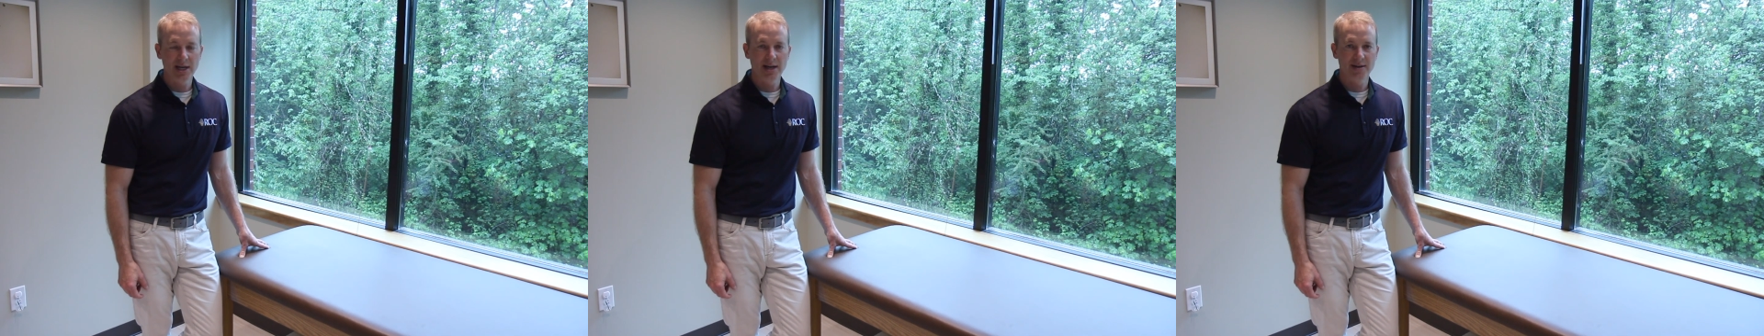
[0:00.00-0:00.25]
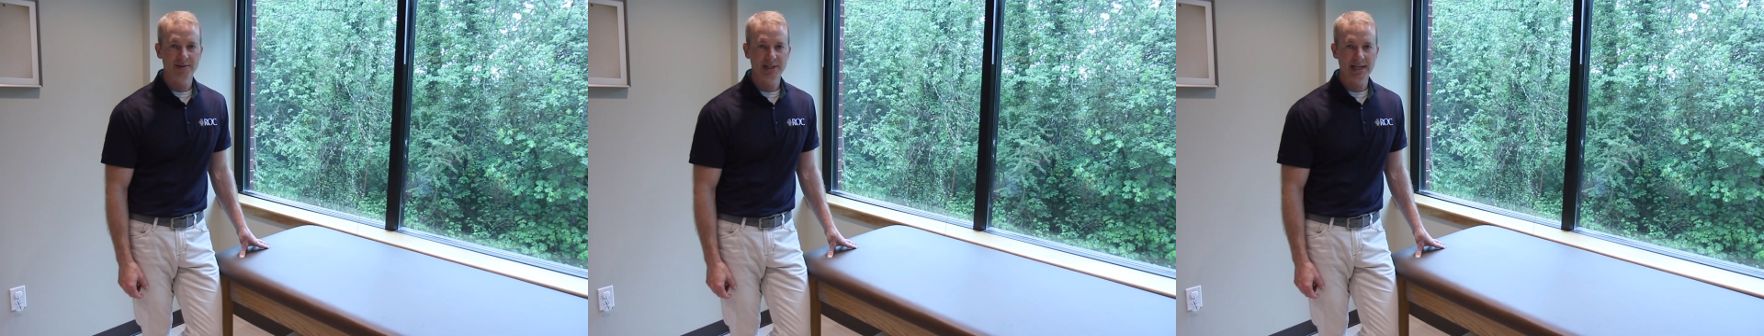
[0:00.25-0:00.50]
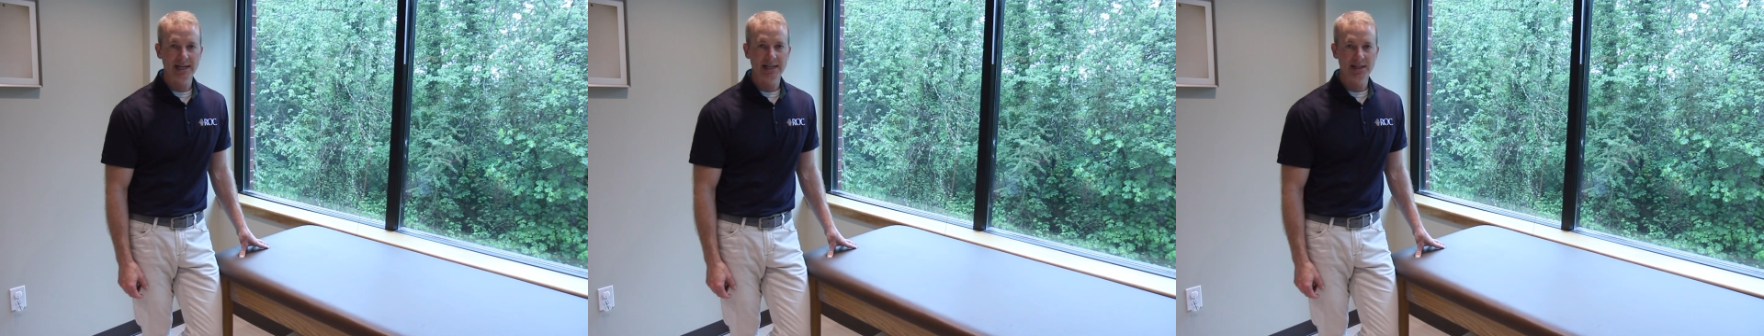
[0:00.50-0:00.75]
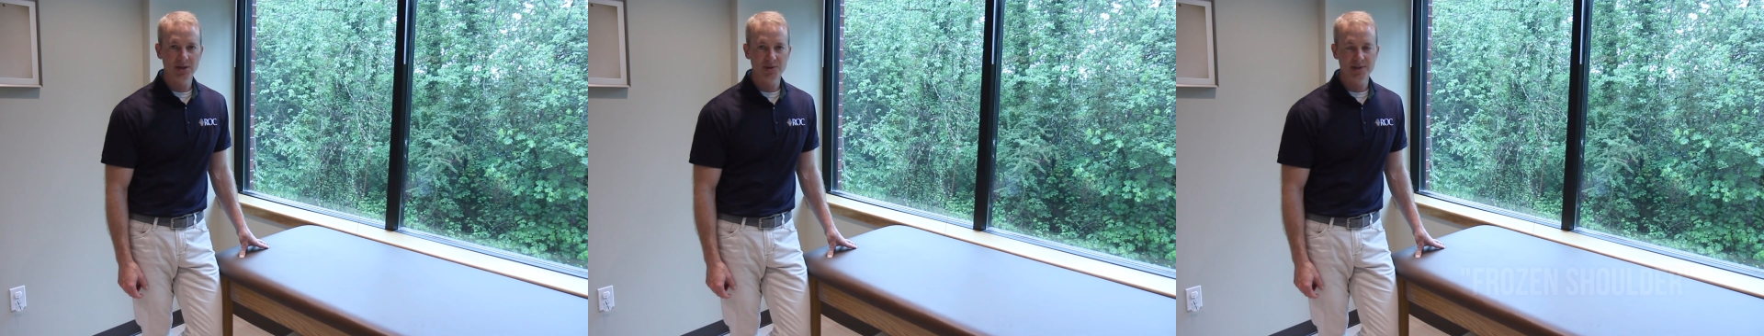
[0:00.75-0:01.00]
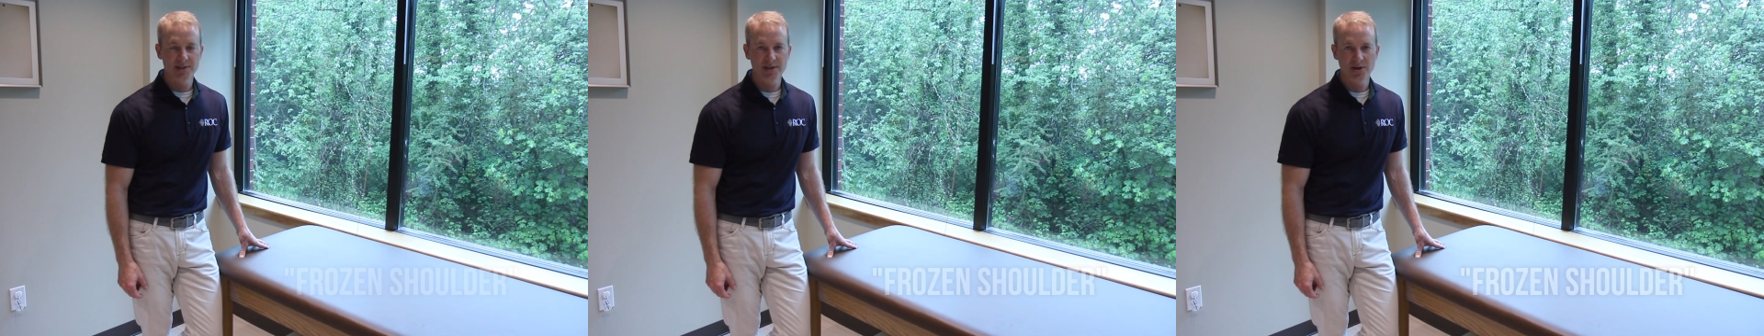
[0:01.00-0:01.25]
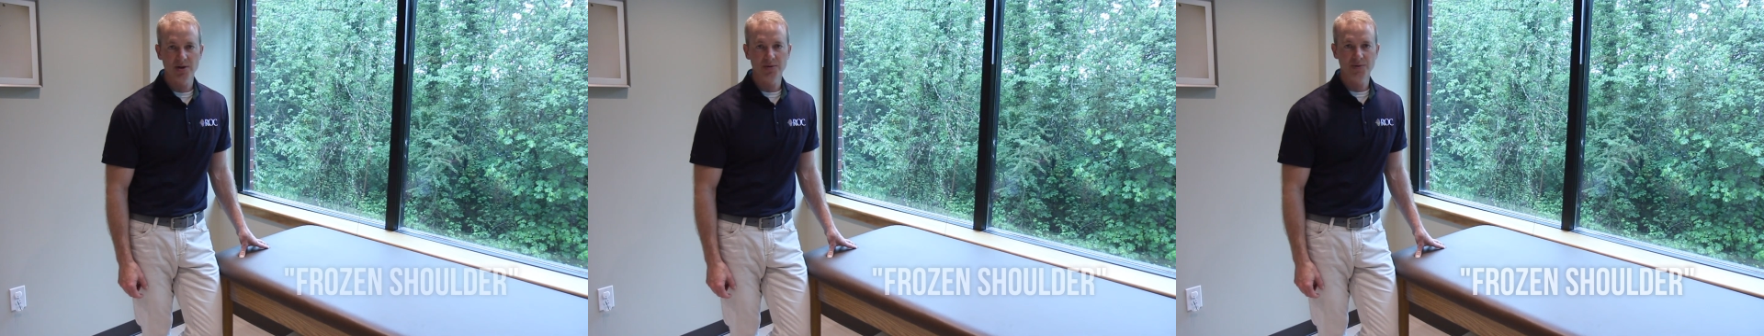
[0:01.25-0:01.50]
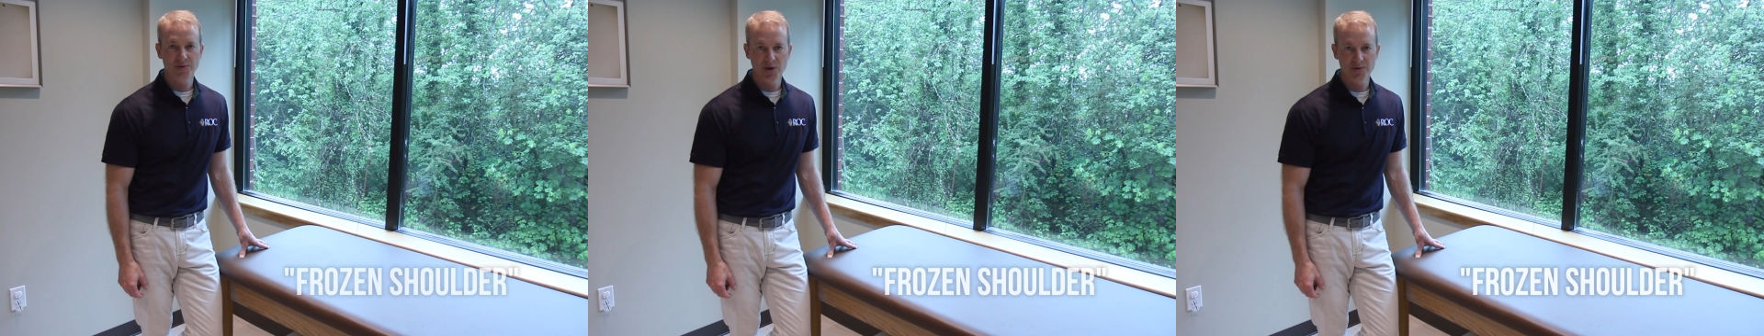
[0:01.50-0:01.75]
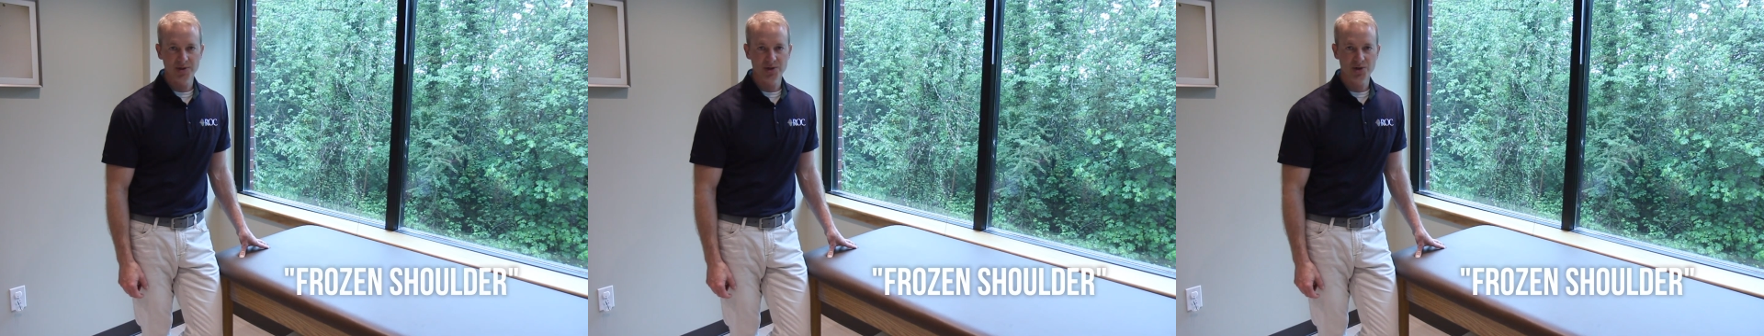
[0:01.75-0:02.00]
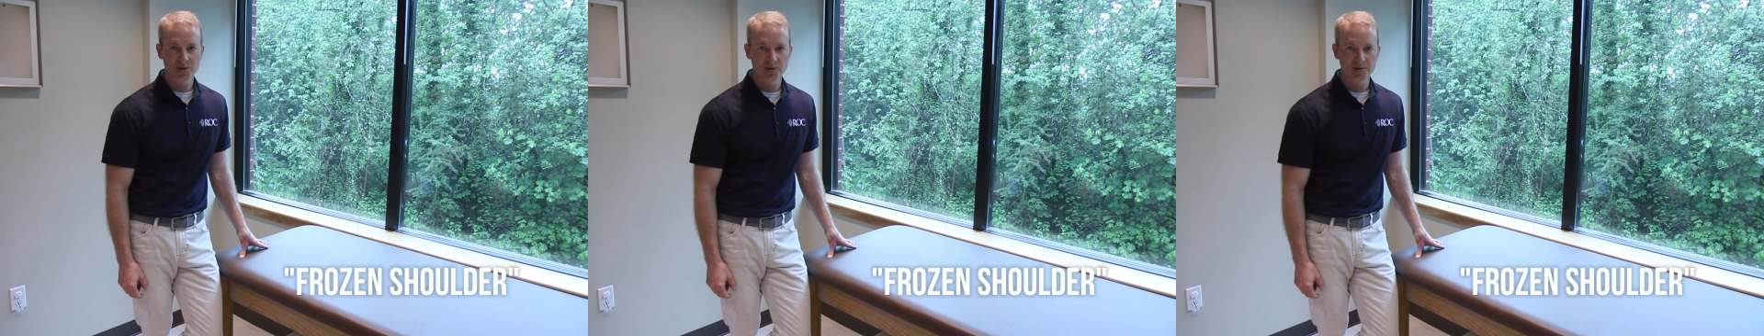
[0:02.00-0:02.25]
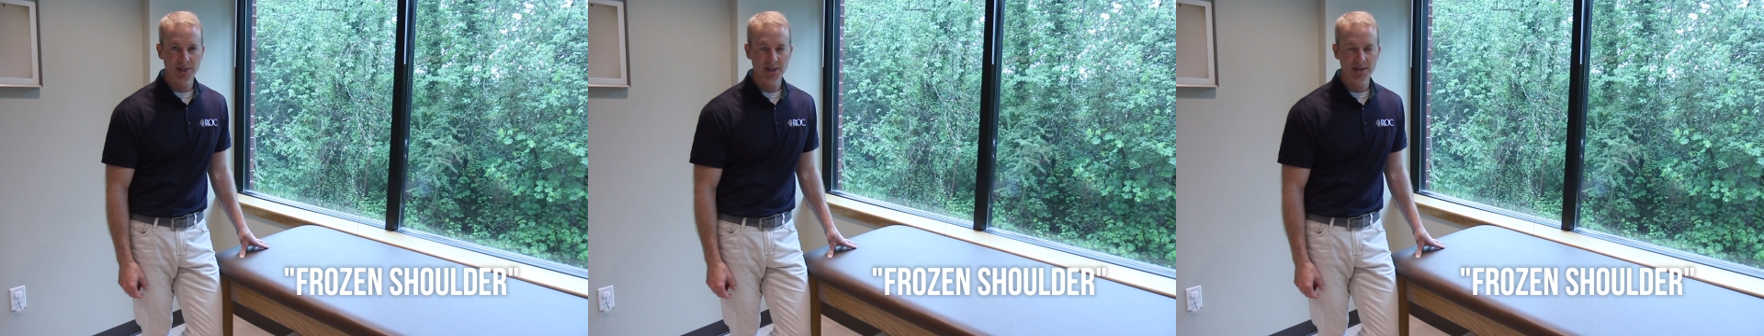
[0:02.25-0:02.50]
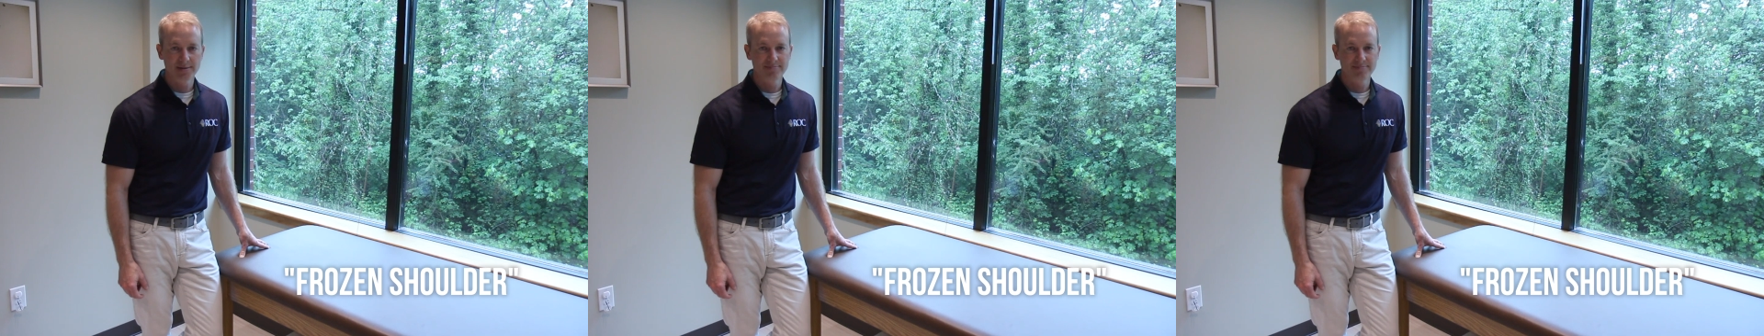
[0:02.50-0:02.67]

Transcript: have a diagnosis called frozen shoulder